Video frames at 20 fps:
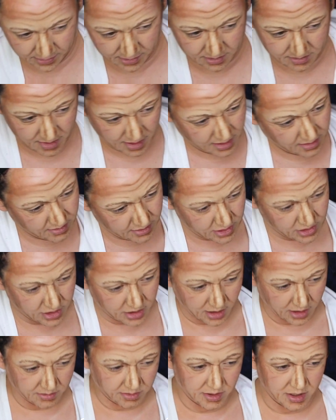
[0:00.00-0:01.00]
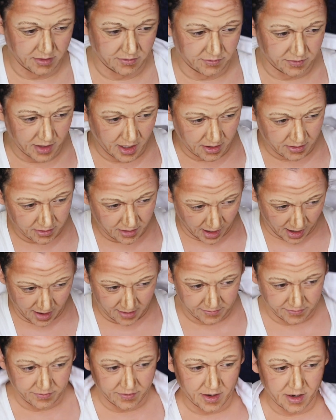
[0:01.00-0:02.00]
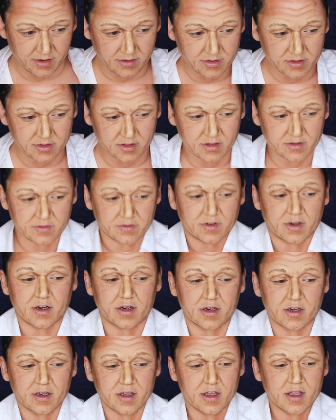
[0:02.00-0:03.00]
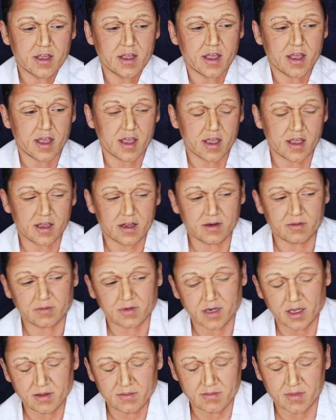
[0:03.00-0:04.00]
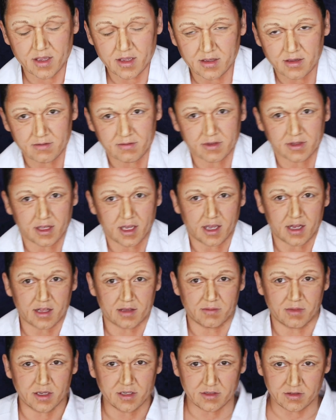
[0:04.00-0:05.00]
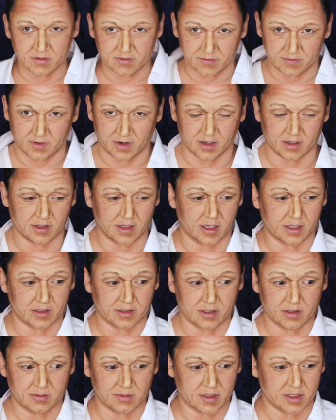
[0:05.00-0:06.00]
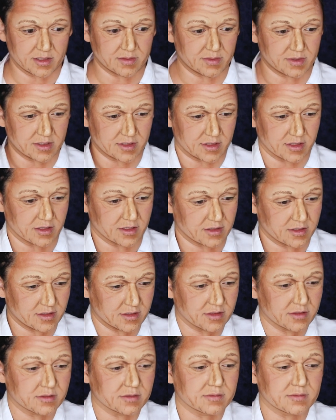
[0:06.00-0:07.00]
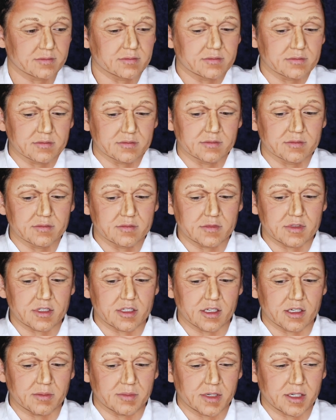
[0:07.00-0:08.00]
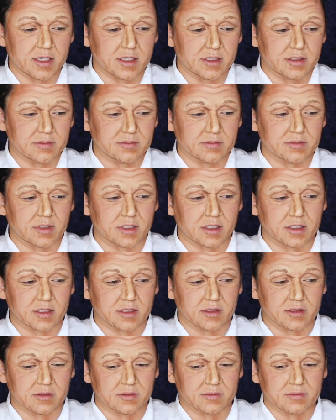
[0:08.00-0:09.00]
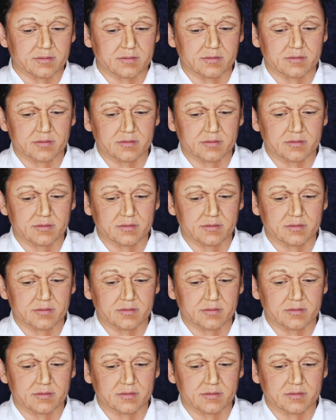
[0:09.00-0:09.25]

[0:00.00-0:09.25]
only make it with chickpea flour, I've found so far. And when I make it with that, it makes you fart like nobody's business. T M I? I know.